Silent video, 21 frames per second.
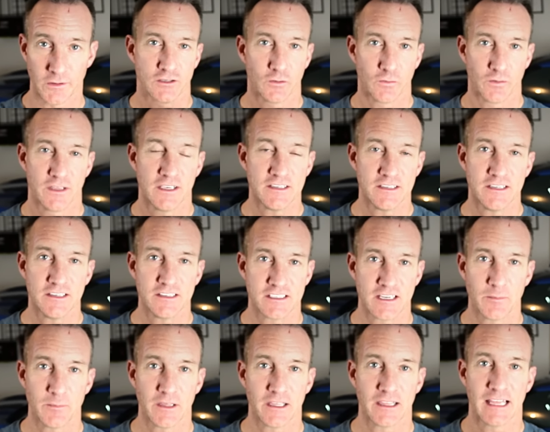So this is
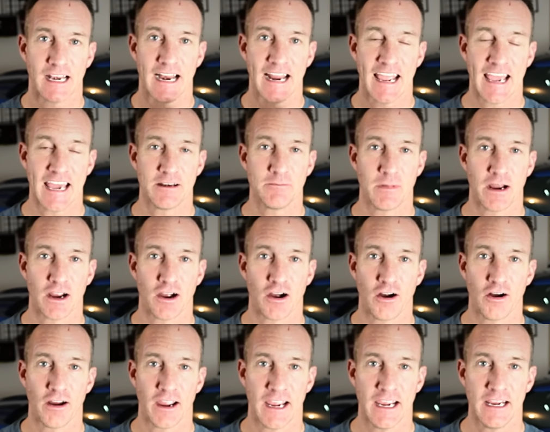something that I had in my
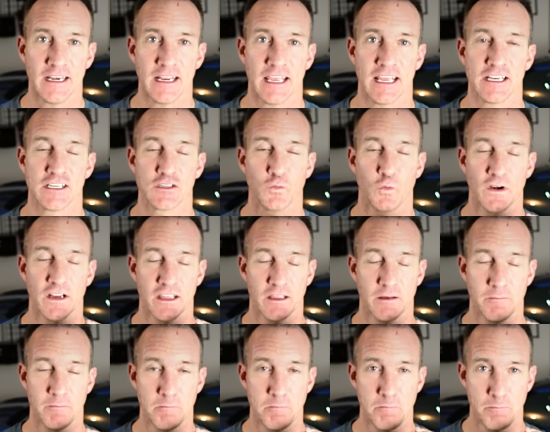R8 and is one of
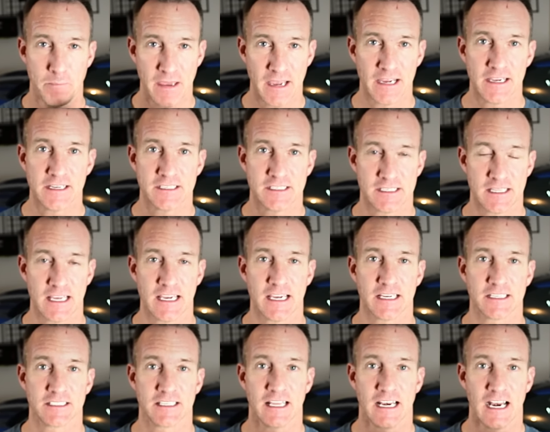the biggest
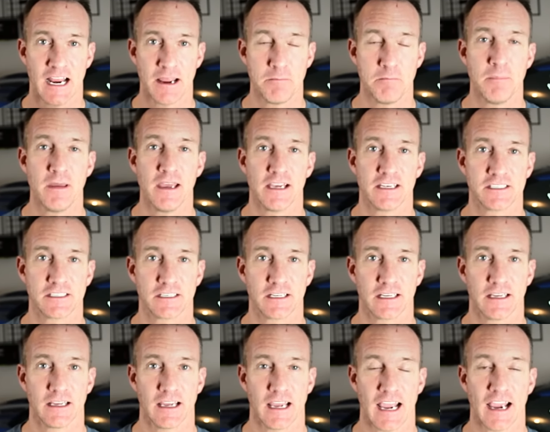things that I missed
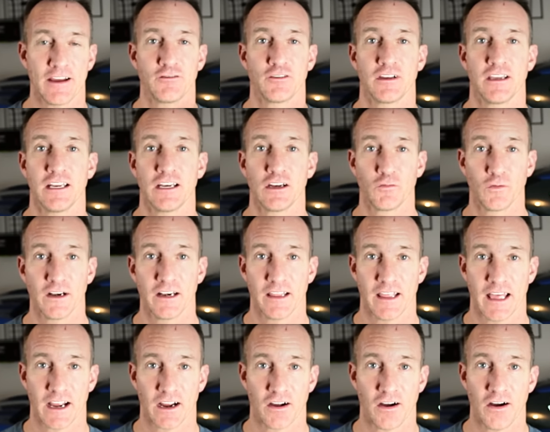after getting rid of
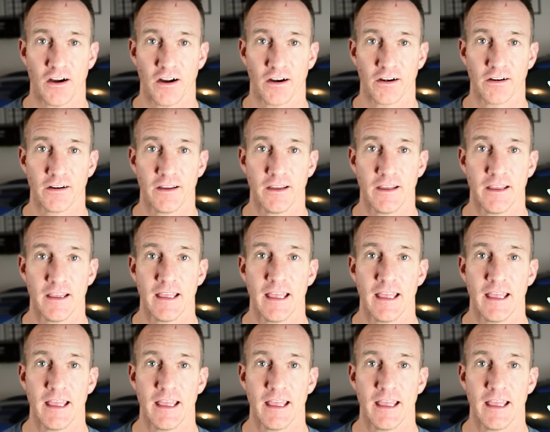that car.